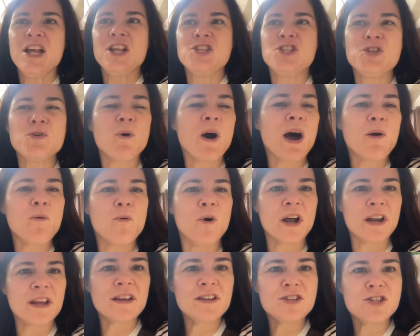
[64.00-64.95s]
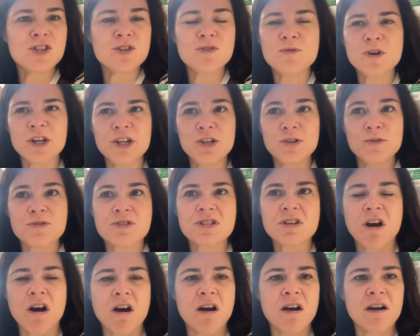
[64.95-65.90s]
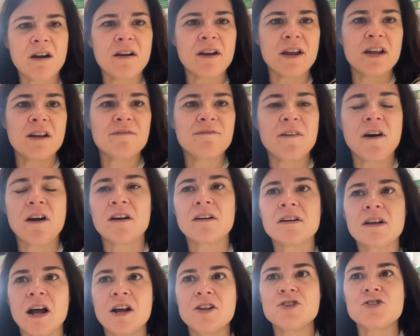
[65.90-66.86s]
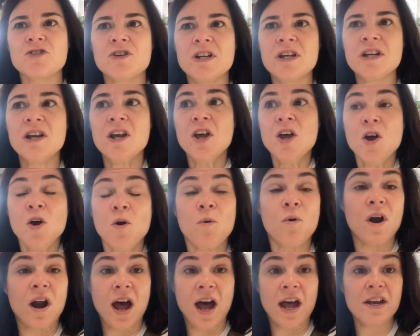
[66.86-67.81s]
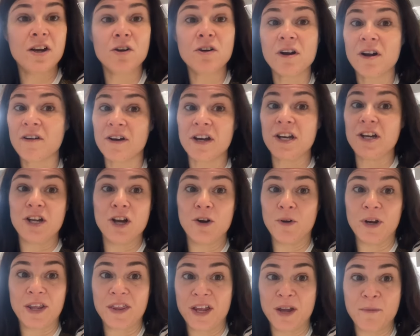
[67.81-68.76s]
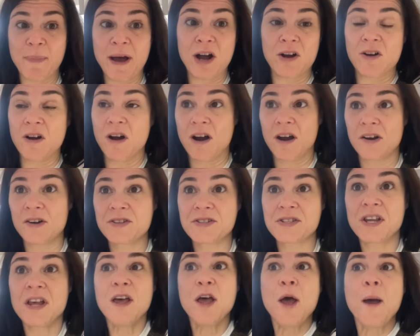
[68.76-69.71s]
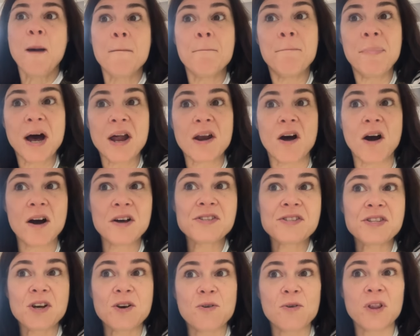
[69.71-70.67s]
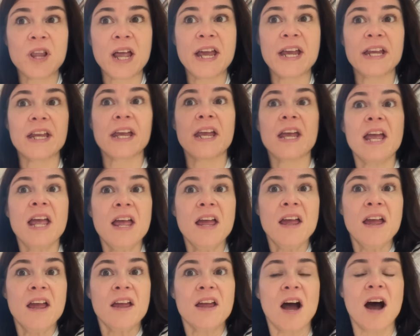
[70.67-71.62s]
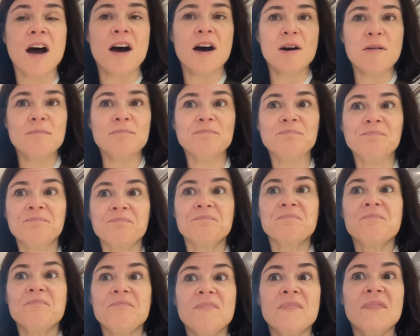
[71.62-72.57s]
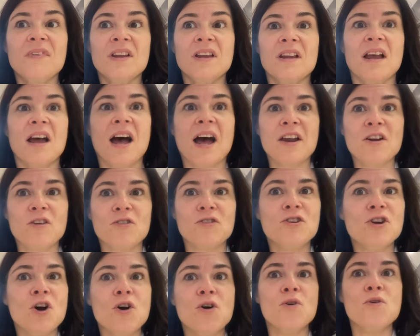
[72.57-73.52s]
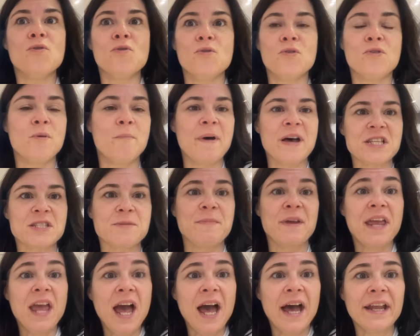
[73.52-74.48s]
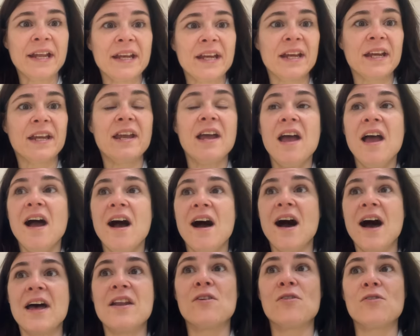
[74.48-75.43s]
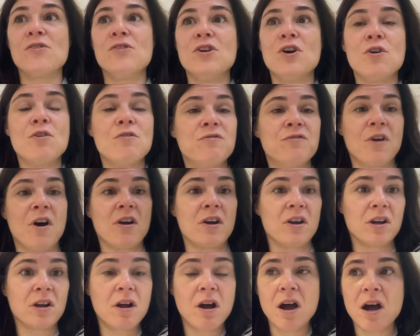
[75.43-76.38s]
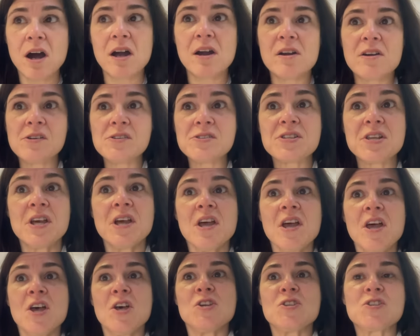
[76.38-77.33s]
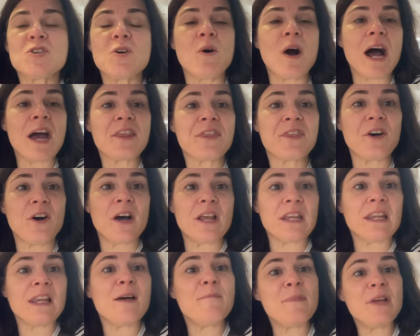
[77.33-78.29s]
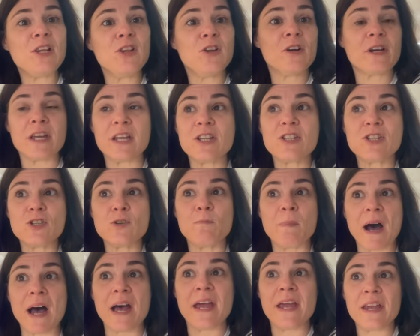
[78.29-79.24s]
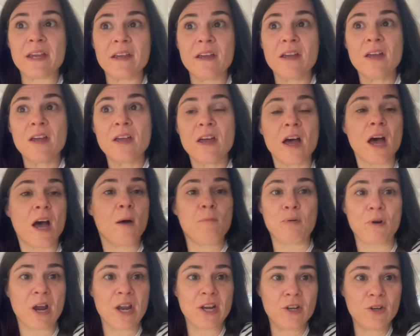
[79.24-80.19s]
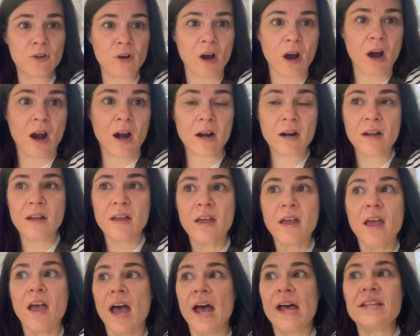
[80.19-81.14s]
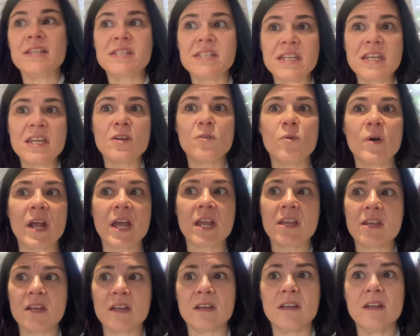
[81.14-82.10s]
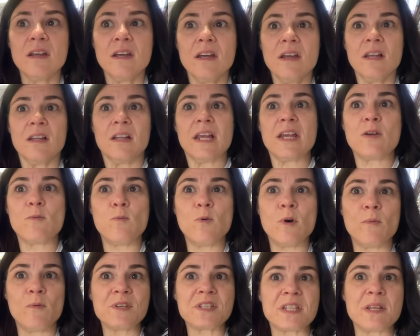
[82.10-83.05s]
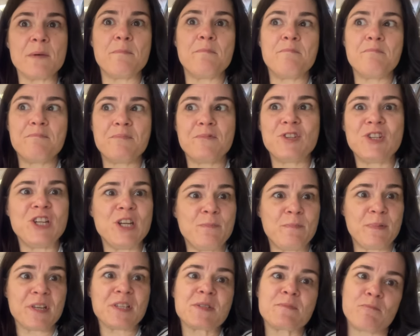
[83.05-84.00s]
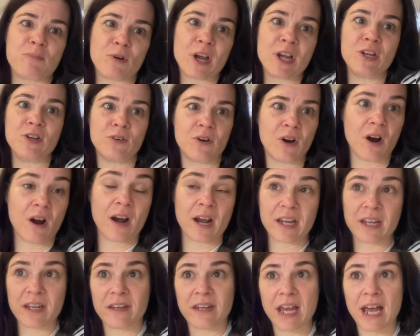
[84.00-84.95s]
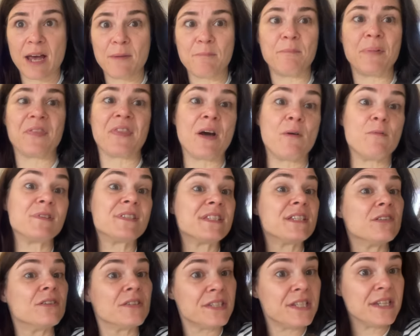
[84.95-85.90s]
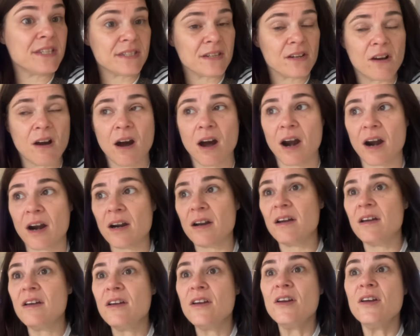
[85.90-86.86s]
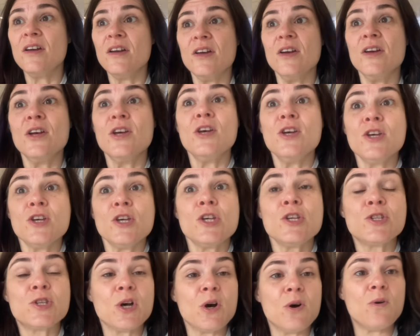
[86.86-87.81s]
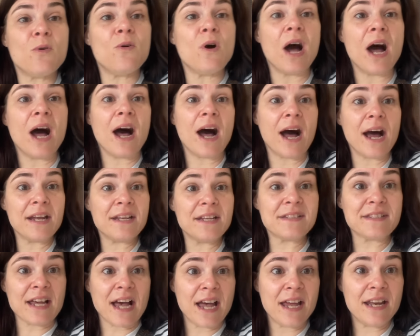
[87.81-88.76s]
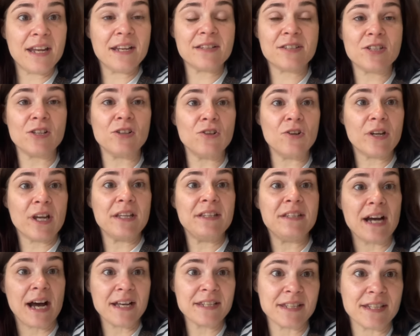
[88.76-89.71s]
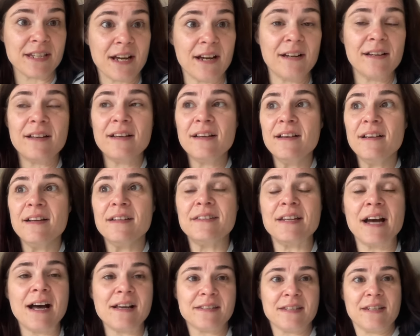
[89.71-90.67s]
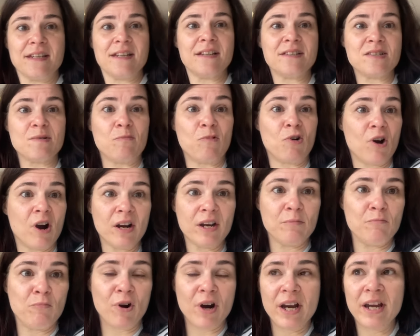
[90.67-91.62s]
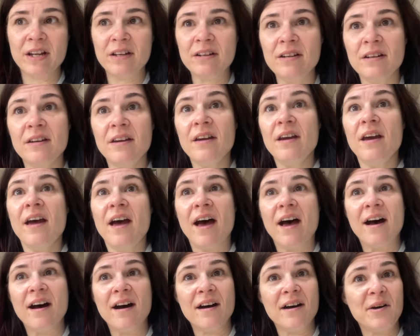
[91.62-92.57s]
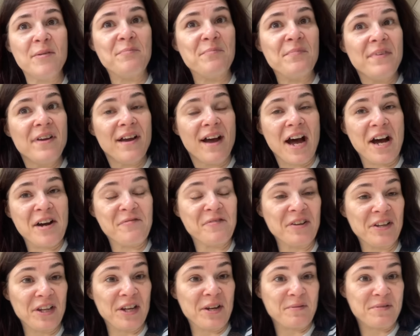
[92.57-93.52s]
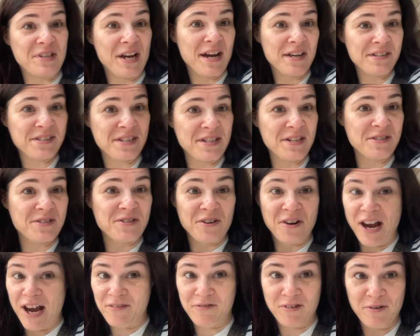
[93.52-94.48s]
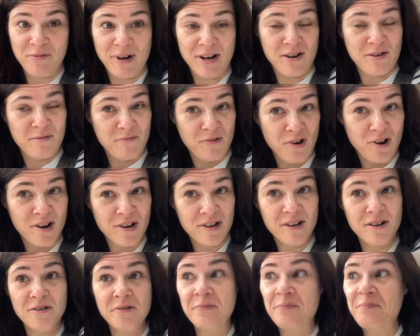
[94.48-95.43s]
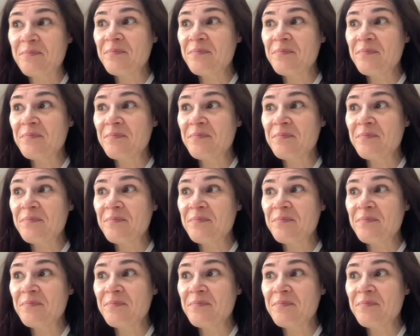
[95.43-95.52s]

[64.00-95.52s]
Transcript: do I want to do a used car in a foreign country where I don't already know anything about cars, but also like I don't know the best mechanic, I don't know foreign cars. So I thought, let me look into buying a brand new car and seeing what I could, like what was the cheapest brand new car I could get, but that was still a decent car. So I decided to look at Dacia. Dacia is a Moroccan brand. I feel like Dacias are everywhere in Morocco.